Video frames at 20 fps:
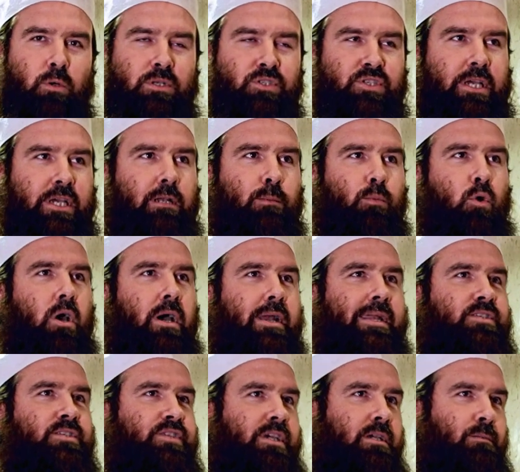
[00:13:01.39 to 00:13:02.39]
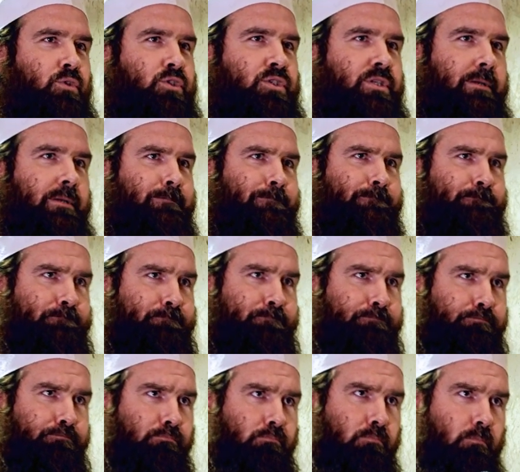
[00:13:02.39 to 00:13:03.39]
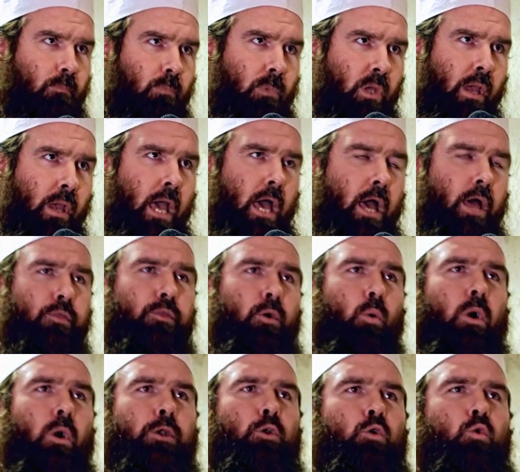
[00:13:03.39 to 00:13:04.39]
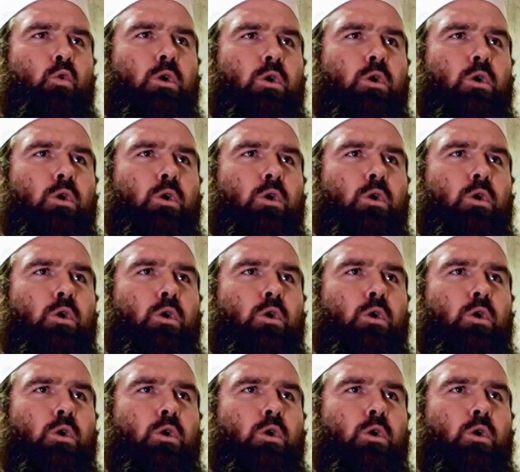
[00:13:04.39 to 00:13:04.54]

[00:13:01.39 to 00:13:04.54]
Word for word: in Sahih Bukhari and Sahih Muslim, the one who